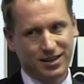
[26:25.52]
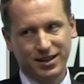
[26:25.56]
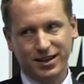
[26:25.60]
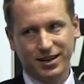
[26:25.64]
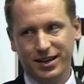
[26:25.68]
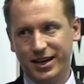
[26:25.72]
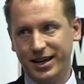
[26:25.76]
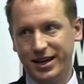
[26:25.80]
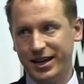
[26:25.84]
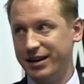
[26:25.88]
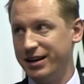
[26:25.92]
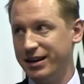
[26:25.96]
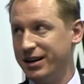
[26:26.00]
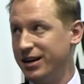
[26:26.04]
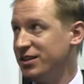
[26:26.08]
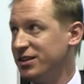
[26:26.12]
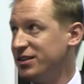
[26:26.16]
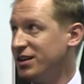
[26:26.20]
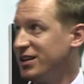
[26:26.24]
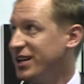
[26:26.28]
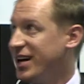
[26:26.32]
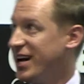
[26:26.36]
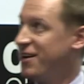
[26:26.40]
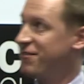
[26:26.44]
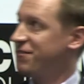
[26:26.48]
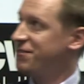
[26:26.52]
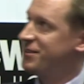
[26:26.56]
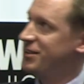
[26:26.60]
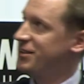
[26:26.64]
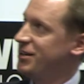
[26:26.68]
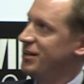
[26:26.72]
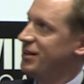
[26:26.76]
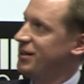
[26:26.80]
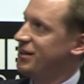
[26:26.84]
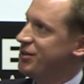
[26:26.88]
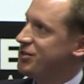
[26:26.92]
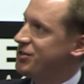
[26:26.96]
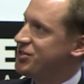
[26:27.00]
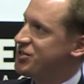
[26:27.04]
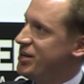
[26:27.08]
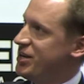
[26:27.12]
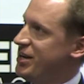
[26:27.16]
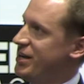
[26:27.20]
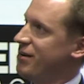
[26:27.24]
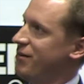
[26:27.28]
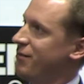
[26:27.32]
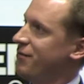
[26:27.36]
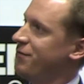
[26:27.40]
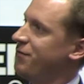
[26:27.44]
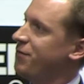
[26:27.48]
And on the left, you
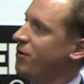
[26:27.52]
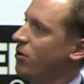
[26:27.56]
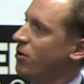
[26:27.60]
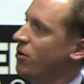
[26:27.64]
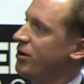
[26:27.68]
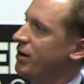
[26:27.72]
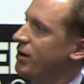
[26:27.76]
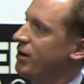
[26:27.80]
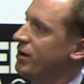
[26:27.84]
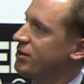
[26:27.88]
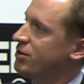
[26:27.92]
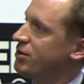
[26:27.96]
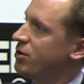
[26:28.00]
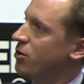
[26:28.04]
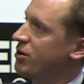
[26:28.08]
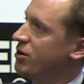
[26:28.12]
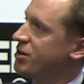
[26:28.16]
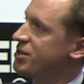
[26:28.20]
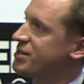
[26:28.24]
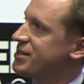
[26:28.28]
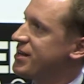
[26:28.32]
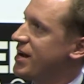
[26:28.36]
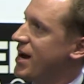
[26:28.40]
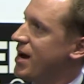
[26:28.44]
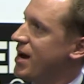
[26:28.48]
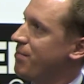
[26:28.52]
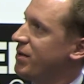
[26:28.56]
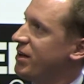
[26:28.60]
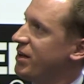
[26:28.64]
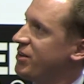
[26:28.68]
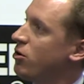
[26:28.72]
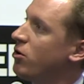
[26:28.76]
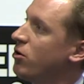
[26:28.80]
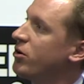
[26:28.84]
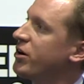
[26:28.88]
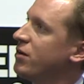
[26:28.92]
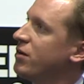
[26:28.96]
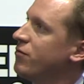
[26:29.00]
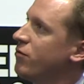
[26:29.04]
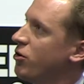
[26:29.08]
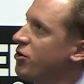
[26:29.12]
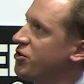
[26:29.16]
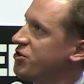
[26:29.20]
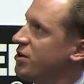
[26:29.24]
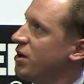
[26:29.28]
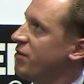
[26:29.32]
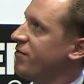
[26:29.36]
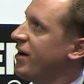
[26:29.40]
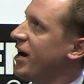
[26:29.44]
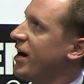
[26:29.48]
see for a torque
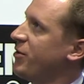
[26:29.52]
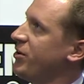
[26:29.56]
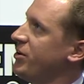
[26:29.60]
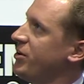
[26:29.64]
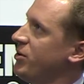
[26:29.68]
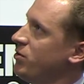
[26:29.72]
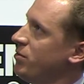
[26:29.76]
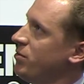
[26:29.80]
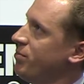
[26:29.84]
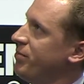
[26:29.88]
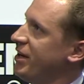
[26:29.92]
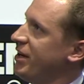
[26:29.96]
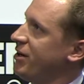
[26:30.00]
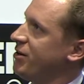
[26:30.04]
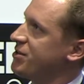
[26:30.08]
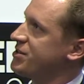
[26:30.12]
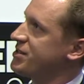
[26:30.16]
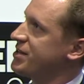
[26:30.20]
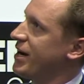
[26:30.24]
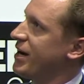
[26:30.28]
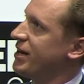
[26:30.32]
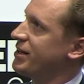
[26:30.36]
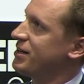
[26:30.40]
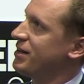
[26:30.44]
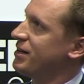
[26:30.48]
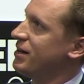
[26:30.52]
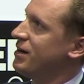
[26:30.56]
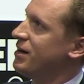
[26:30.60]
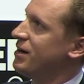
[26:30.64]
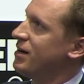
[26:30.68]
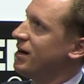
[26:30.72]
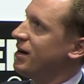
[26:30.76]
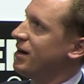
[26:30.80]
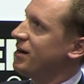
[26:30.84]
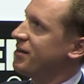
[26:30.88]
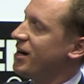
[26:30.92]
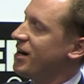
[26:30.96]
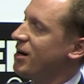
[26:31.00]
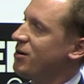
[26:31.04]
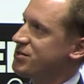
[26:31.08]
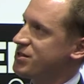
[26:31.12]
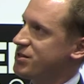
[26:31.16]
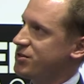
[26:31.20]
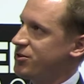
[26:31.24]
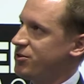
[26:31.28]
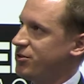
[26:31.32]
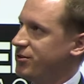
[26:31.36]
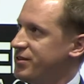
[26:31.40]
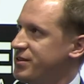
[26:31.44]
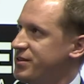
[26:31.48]
inversion of 100 Newton meters at
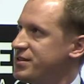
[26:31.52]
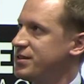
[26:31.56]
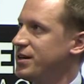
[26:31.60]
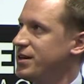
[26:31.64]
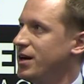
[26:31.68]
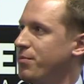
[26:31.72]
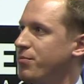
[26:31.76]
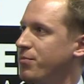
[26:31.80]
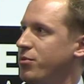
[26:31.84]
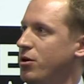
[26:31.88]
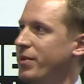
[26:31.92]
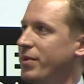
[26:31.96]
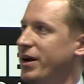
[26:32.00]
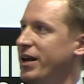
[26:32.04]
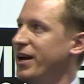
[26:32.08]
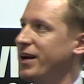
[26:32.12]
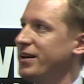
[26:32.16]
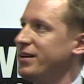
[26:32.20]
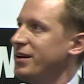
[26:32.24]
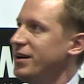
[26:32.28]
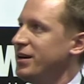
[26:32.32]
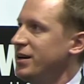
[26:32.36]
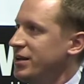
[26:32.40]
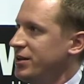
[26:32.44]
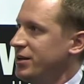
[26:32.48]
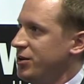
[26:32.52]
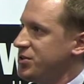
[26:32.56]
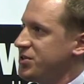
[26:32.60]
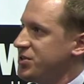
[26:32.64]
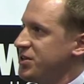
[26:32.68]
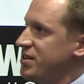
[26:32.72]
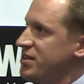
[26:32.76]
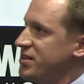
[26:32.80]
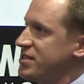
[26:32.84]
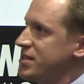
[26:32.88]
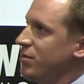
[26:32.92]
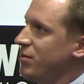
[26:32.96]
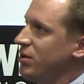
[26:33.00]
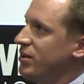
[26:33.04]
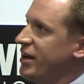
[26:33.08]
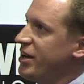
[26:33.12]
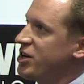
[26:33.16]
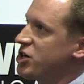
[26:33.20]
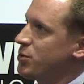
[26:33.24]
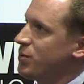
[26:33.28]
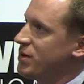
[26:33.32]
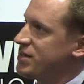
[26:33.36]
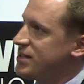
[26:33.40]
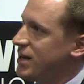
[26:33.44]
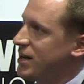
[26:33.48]
1,000 turns per minute, you see the
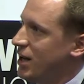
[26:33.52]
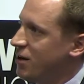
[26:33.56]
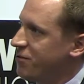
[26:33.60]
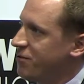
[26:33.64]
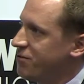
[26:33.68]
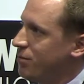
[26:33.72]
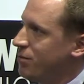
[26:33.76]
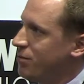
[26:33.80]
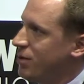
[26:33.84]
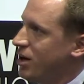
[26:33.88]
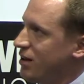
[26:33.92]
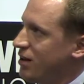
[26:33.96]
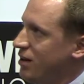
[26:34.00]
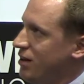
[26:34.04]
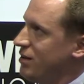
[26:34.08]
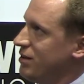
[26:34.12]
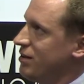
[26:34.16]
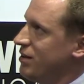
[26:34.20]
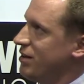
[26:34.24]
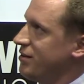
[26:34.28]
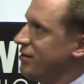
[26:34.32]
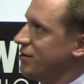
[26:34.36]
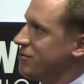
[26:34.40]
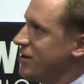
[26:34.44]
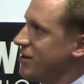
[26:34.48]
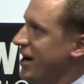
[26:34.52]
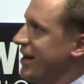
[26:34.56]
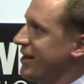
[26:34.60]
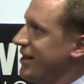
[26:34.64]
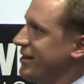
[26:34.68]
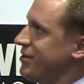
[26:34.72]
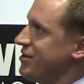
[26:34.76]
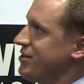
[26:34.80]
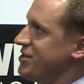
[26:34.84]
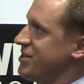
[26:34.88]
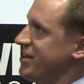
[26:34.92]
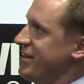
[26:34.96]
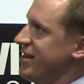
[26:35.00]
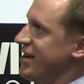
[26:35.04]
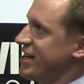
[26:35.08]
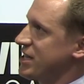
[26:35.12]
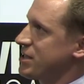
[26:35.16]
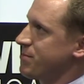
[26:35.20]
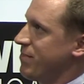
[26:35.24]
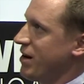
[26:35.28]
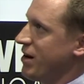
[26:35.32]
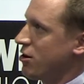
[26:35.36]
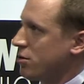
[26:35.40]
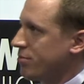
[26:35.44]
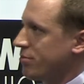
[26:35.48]
simulation result of the model. On the right, you see the
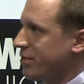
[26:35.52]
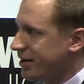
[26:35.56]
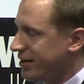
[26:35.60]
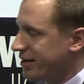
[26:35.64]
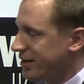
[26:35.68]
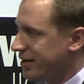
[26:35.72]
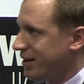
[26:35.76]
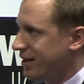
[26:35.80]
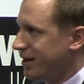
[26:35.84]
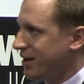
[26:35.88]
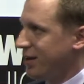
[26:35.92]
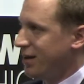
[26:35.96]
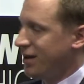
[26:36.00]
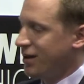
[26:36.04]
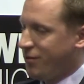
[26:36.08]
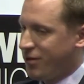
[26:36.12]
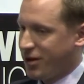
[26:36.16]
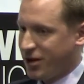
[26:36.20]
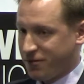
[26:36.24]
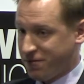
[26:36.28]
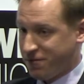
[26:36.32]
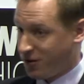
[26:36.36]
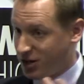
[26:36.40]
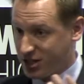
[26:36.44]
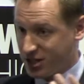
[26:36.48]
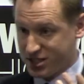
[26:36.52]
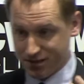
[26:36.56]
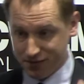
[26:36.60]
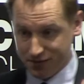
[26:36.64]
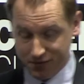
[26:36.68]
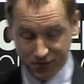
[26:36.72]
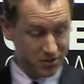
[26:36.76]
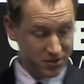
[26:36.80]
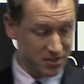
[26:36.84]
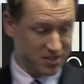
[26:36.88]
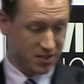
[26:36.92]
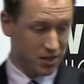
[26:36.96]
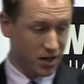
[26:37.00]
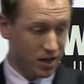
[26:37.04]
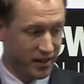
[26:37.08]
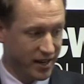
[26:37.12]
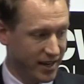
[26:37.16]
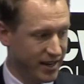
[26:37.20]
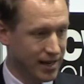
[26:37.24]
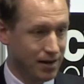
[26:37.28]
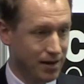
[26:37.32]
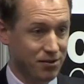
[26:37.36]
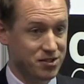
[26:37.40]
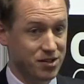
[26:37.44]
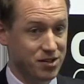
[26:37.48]
experiment. When I first saw
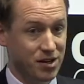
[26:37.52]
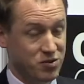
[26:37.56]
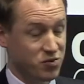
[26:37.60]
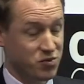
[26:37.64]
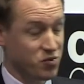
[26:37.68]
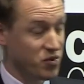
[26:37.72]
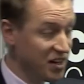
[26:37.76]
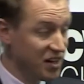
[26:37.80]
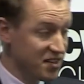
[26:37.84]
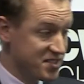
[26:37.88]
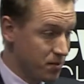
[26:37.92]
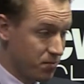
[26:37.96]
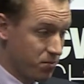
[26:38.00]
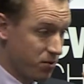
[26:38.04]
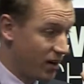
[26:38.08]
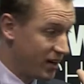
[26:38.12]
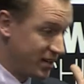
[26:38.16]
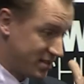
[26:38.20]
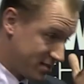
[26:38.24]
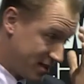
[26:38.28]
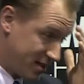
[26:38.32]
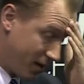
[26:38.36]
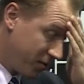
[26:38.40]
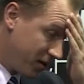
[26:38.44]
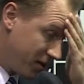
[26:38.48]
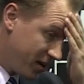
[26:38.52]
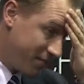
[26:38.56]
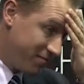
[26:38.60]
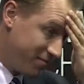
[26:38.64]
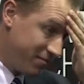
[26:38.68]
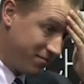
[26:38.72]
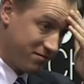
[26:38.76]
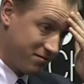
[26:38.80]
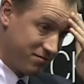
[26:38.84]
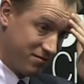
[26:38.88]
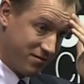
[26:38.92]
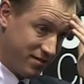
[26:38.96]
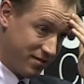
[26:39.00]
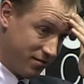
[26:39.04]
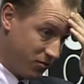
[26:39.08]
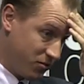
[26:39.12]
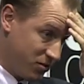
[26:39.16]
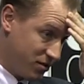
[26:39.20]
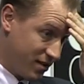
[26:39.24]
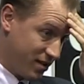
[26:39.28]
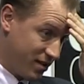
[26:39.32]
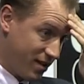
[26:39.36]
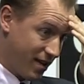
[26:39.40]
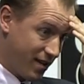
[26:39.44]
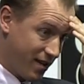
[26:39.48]
that, I was really surprised. I
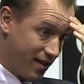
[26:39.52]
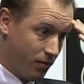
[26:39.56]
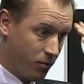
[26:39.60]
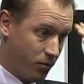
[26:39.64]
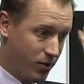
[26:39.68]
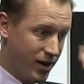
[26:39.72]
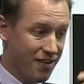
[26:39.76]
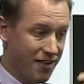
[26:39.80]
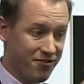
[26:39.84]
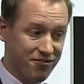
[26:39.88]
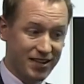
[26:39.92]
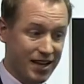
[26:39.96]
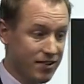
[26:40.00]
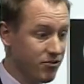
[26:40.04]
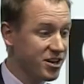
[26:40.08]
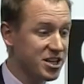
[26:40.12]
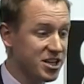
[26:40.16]
would have never